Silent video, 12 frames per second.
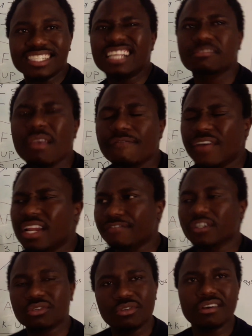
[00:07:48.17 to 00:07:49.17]
Just be
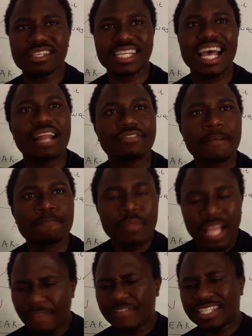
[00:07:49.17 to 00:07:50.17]
faithful to yourself.
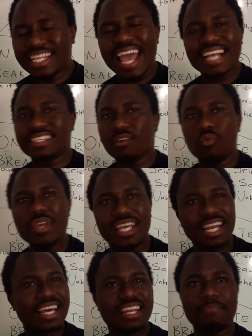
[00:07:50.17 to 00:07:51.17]
If it takes a week,
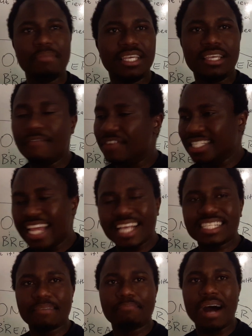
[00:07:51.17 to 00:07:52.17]
let it be. If it
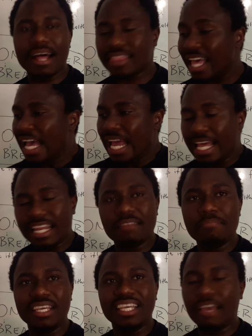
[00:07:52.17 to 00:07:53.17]
takes a month, let
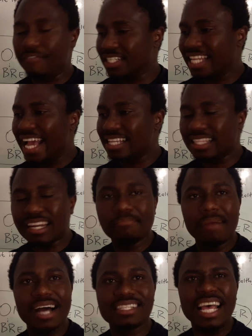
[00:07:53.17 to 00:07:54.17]
it be. If it takes 3
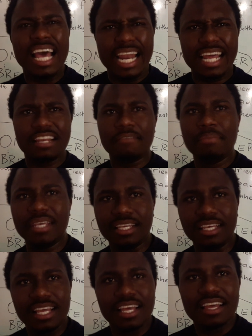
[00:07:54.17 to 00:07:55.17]
months, let it
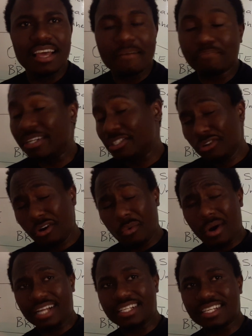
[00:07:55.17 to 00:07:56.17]
be. But you know
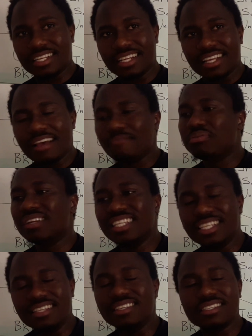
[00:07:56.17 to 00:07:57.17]
what?
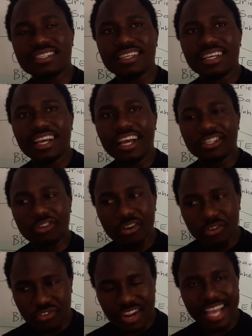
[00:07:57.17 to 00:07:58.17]
Please
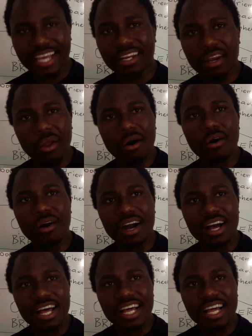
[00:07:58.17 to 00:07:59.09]
don't drag it long.